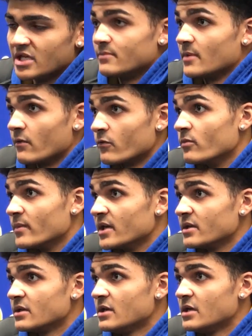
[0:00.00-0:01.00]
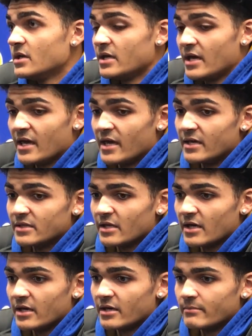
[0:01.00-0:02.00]
He's my roommate, and
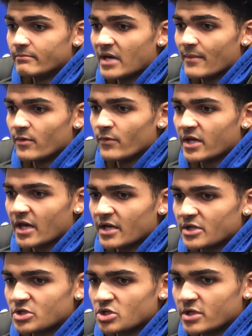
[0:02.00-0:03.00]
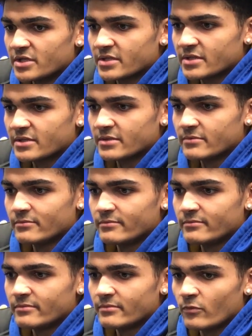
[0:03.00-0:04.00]
um, I mean we kind of just
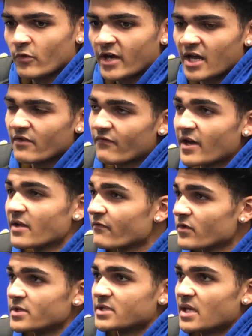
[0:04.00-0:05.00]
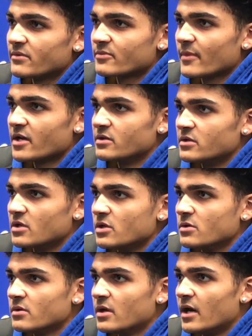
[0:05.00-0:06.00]
we're kind of fighting for the same spot, you
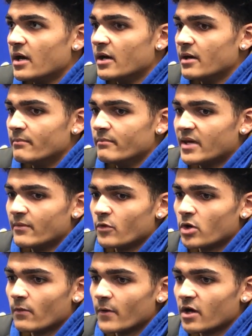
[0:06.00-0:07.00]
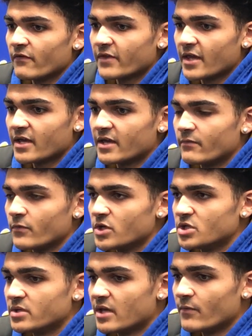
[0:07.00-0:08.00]
know, um, and we're aware of that, and
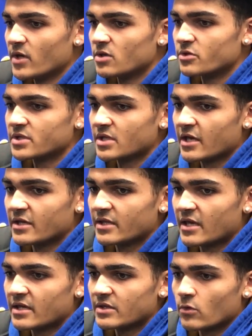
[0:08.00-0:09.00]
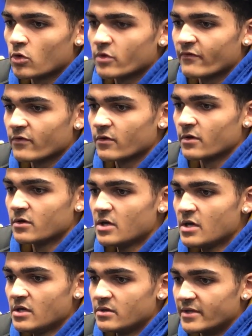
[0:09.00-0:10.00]
we and we understand that in order for
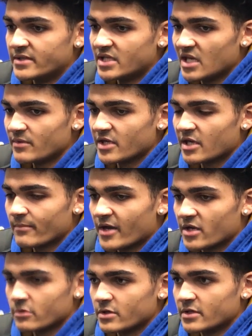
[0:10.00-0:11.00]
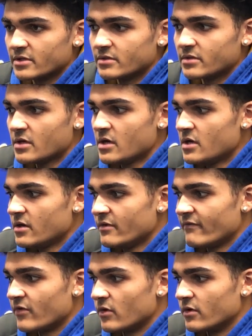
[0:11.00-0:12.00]
this team to get better and
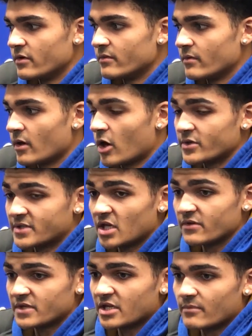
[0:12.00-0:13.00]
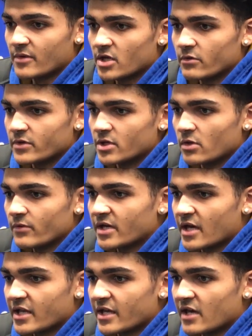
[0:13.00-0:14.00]
for ourselves to get better, you know, we
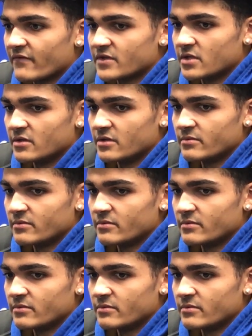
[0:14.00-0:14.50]
kind of have to